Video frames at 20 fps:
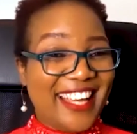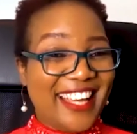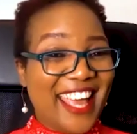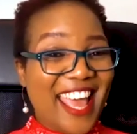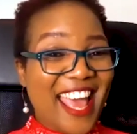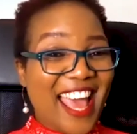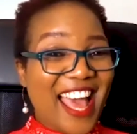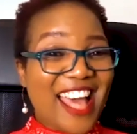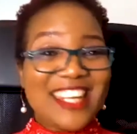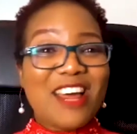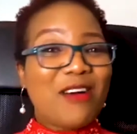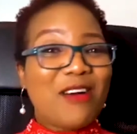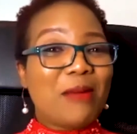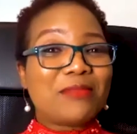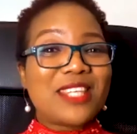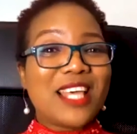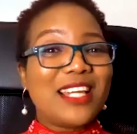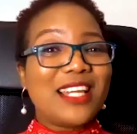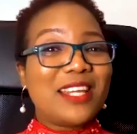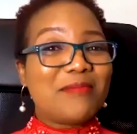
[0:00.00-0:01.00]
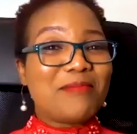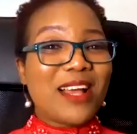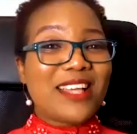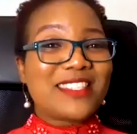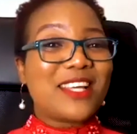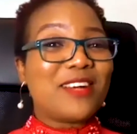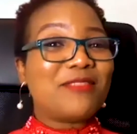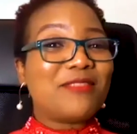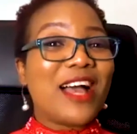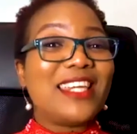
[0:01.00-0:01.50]
And now I'm telling
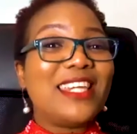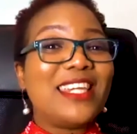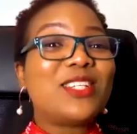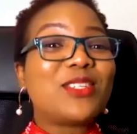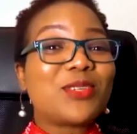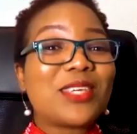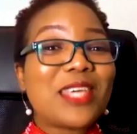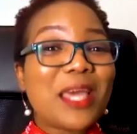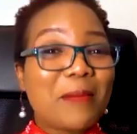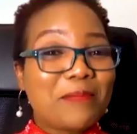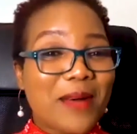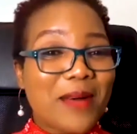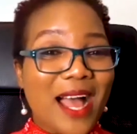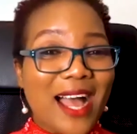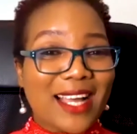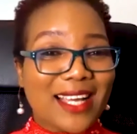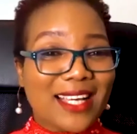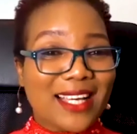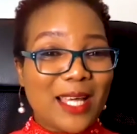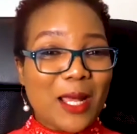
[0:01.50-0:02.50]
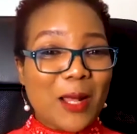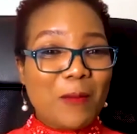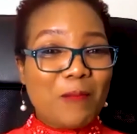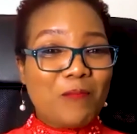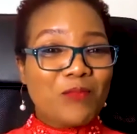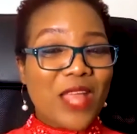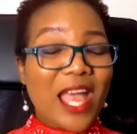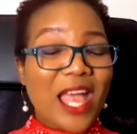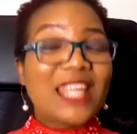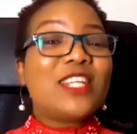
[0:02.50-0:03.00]
myself, I need to get back.
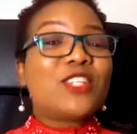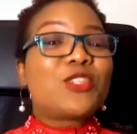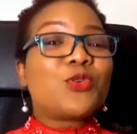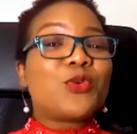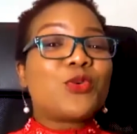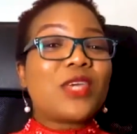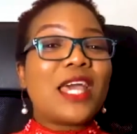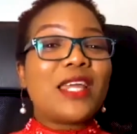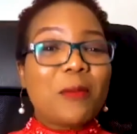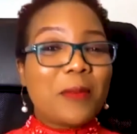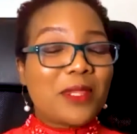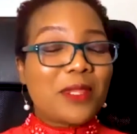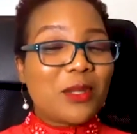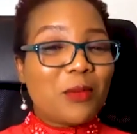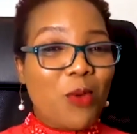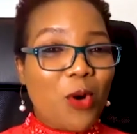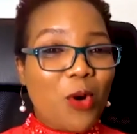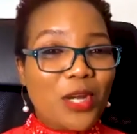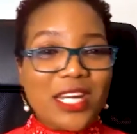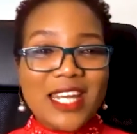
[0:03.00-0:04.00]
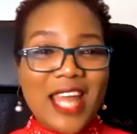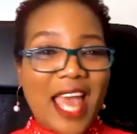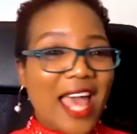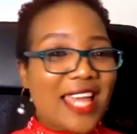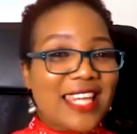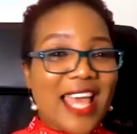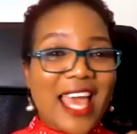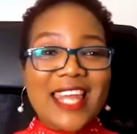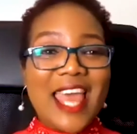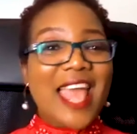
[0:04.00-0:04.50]
I need to get up in the morning and
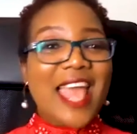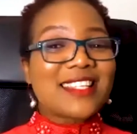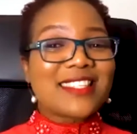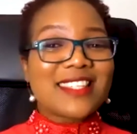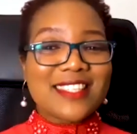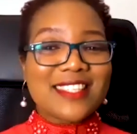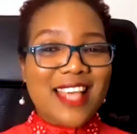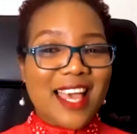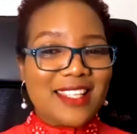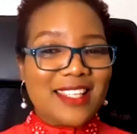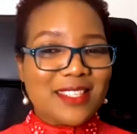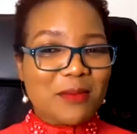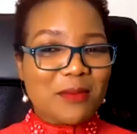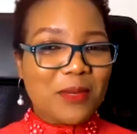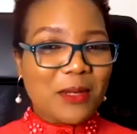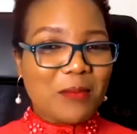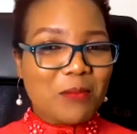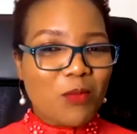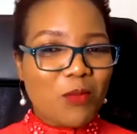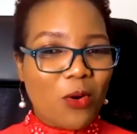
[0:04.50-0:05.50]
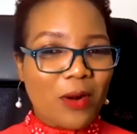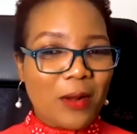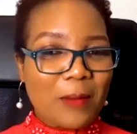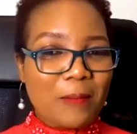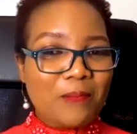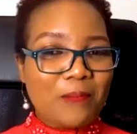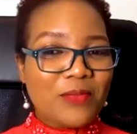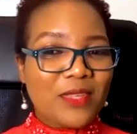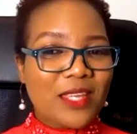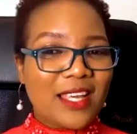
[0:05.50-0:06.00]
exercise a bit more.
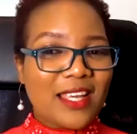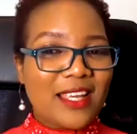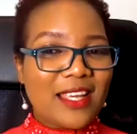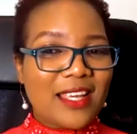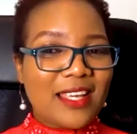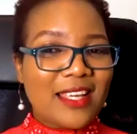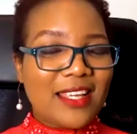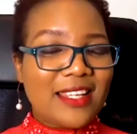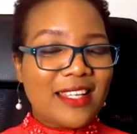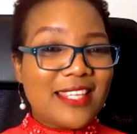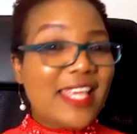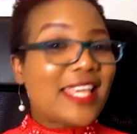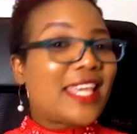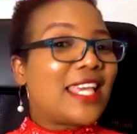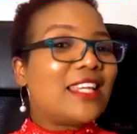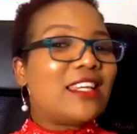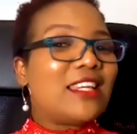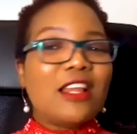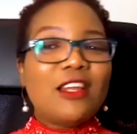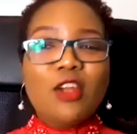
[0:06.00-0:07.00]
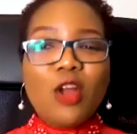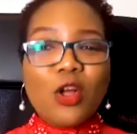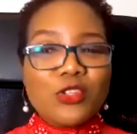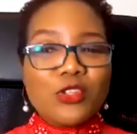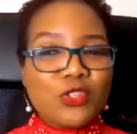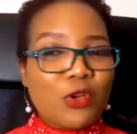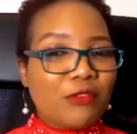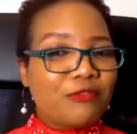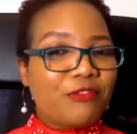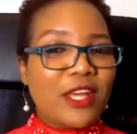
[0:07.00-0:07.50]
Taking lots
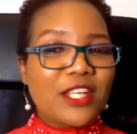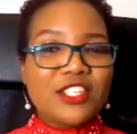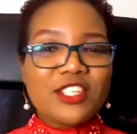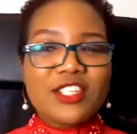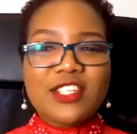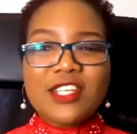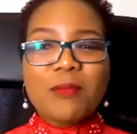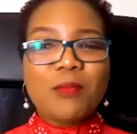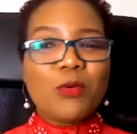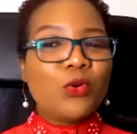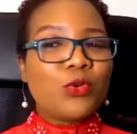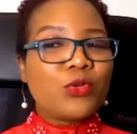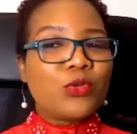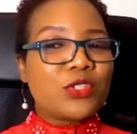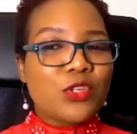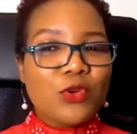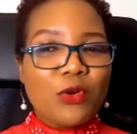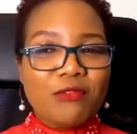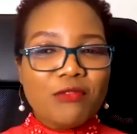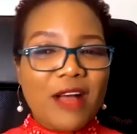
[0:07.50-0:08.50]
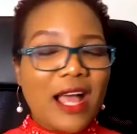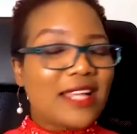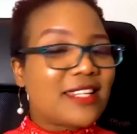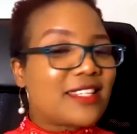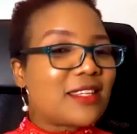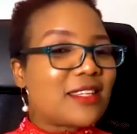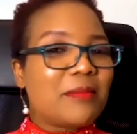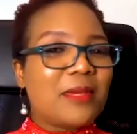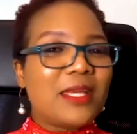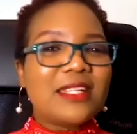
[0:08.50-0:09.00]
of vegetables,
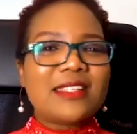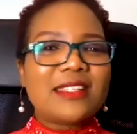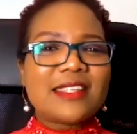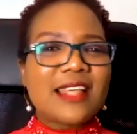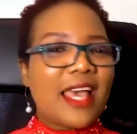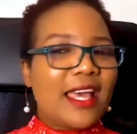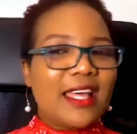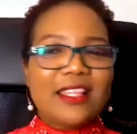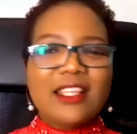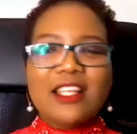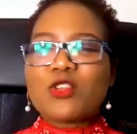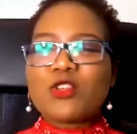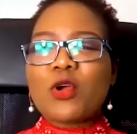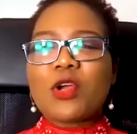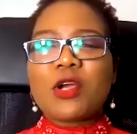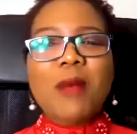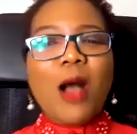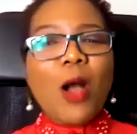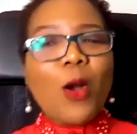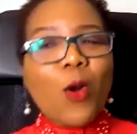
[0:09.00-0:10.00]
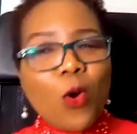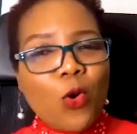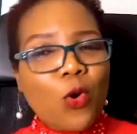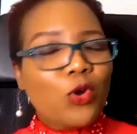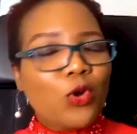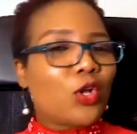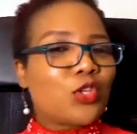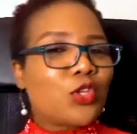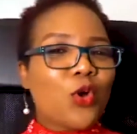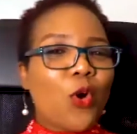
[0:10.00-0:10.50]
vitamins. They talk about
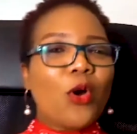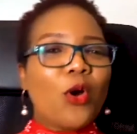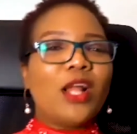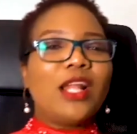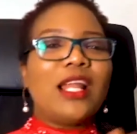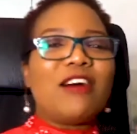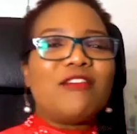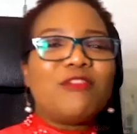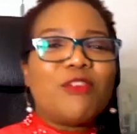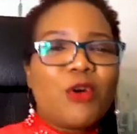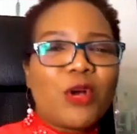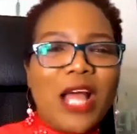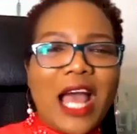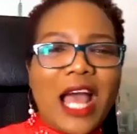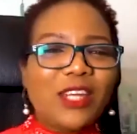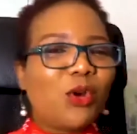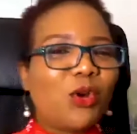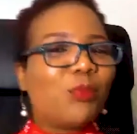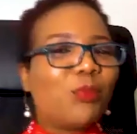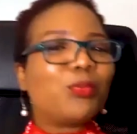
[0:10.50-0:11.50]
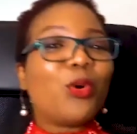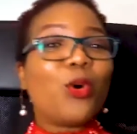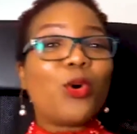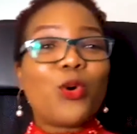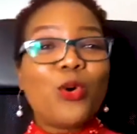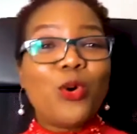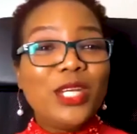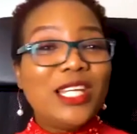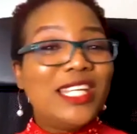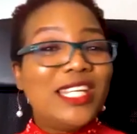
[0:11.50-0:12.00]
coconut oil, avocado,
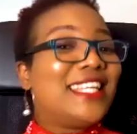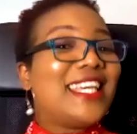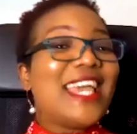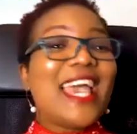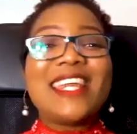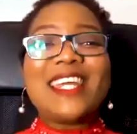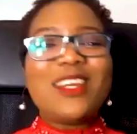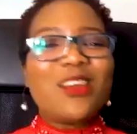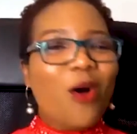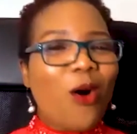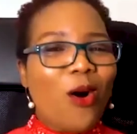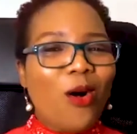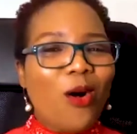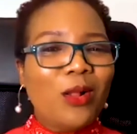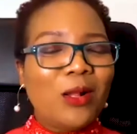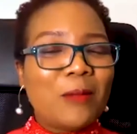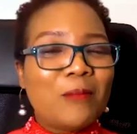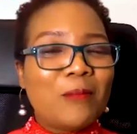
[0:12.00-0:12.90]
broccoli, get it all.